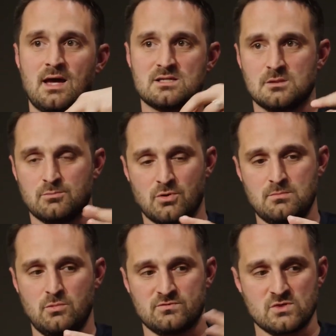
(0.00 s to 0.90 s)
as the brain
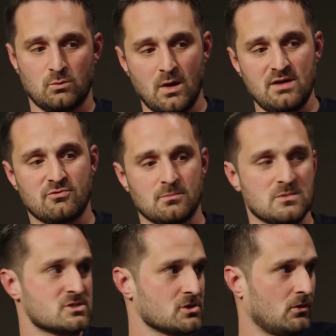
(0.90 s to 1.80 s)
moves away from the
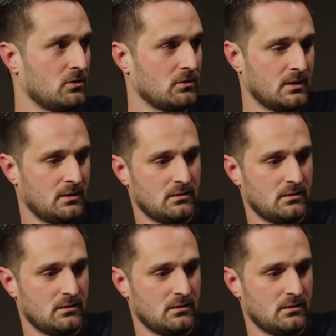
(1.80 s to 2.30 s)
skull,